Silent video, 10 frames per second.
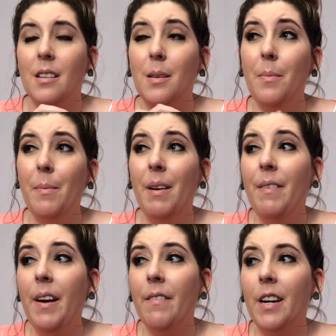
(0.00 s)
some of my
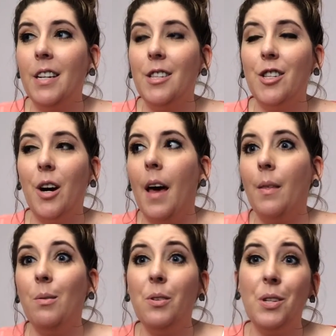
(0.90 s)
favorites. So yeah,
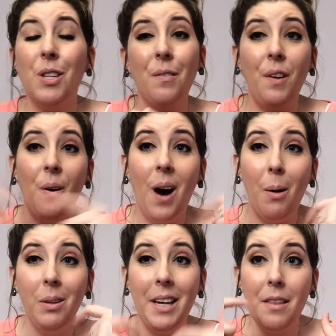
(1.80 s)
those are just a few. I
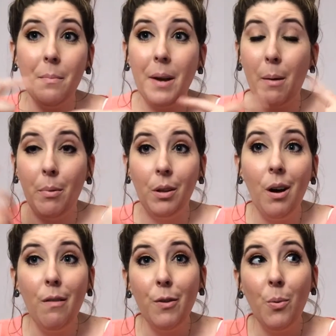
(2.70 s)
will link them down
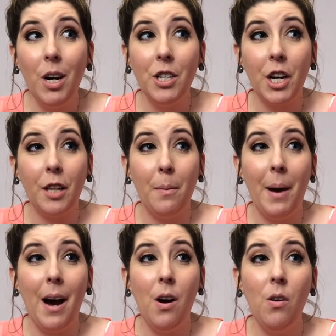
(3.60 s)
below if you want to check them
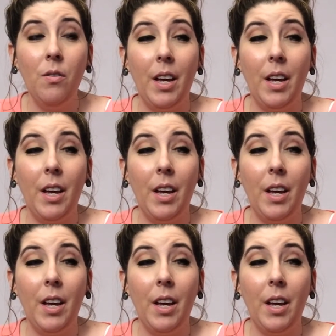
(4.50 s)
out.